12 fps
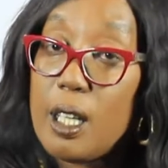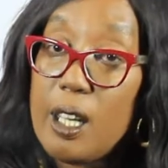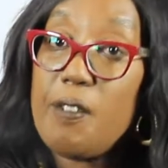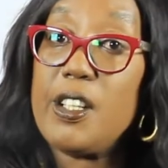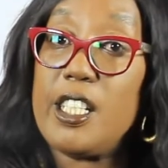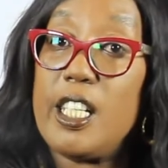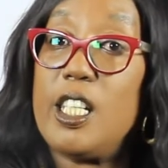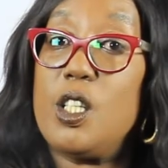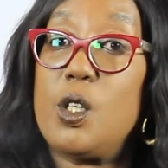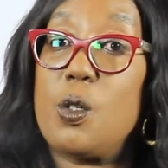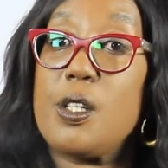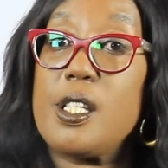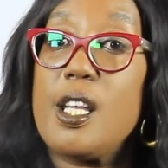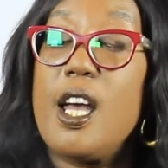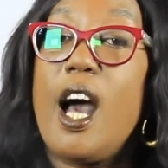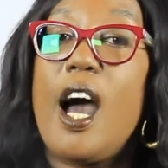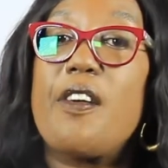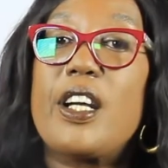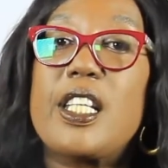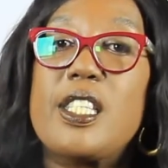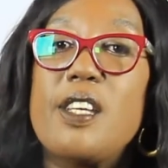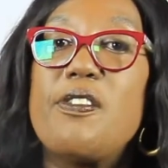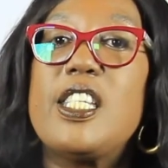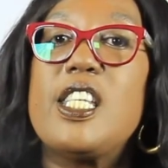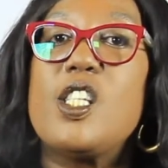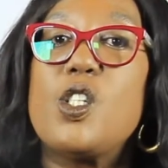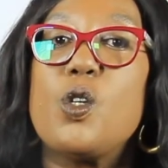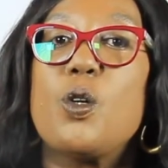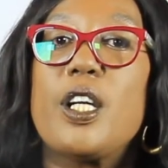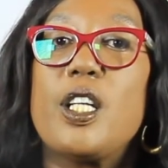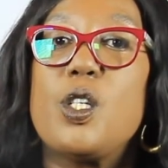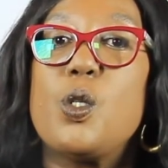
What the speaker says: even indoors, are activities you can